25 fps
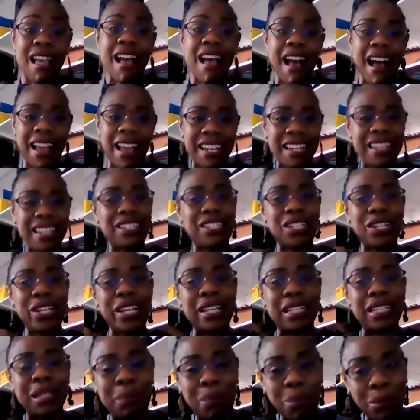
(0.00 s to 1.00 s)
I need to
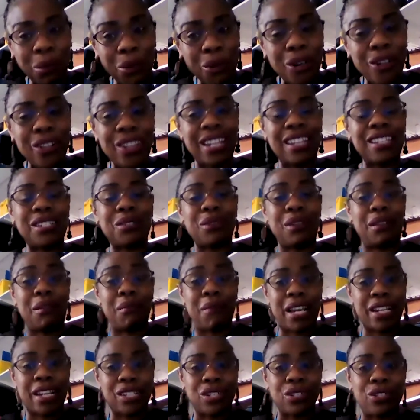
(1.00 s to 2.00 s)
explore this with
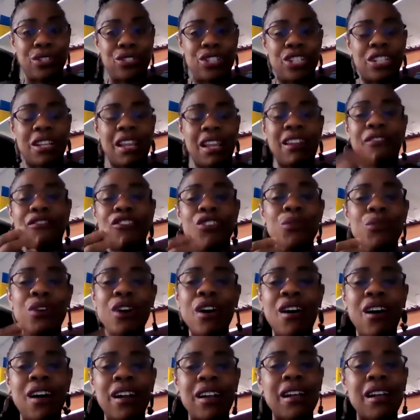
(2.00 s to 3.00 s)
my children. And if you
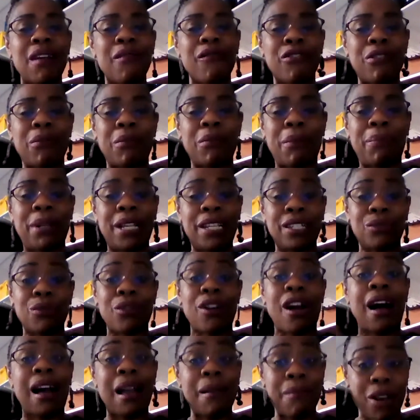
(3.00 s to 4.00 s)
can't come from a place
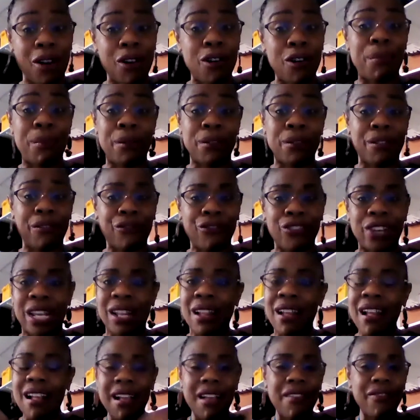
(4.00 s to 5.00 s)
where I'm open and
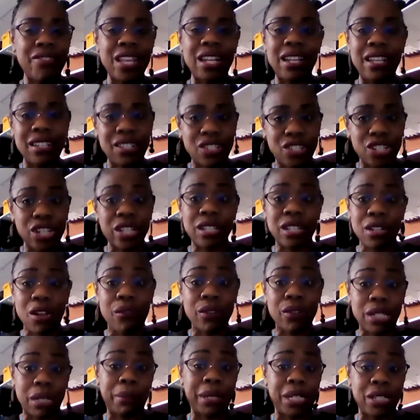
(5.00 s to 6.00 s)
free, then it's just
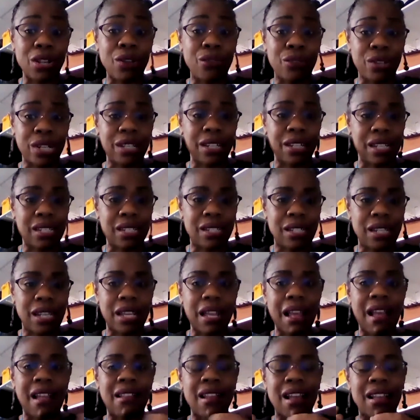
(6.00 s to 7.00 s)
going to be
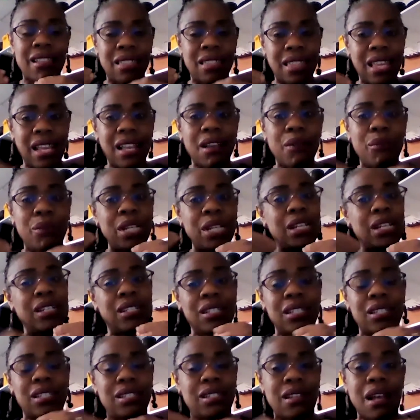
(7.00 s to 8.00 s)
tokenistic. And I think we need
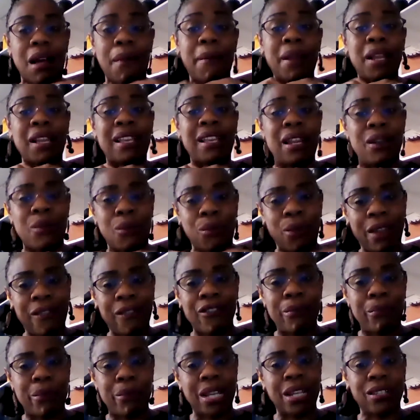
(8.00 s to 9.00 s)
to stop and get away
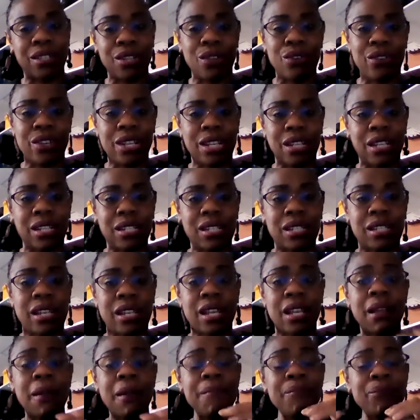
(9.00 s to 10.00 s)
from being
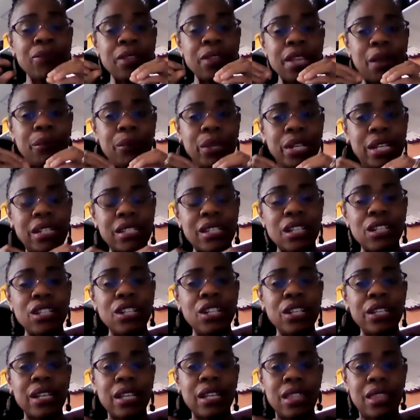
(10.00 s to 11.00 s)
tokenistic. We need to
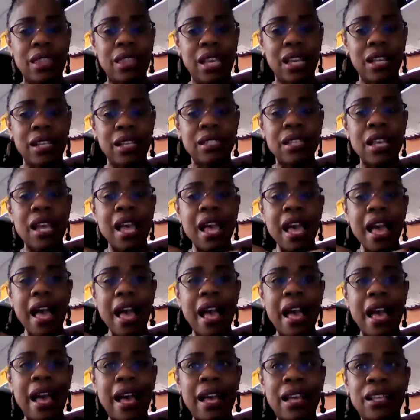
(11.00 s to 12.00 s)
look at things
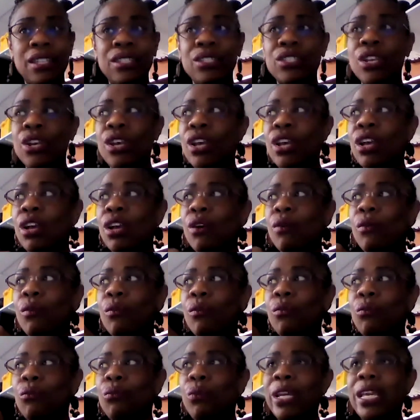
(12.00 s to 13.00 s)
as,
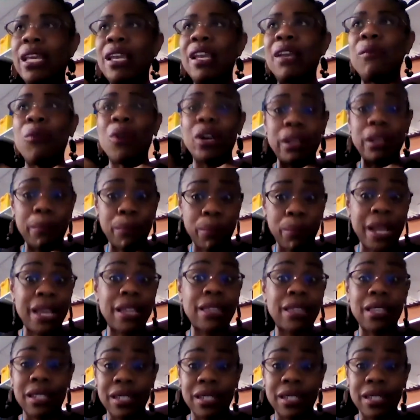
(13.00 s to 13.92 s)
we want to break the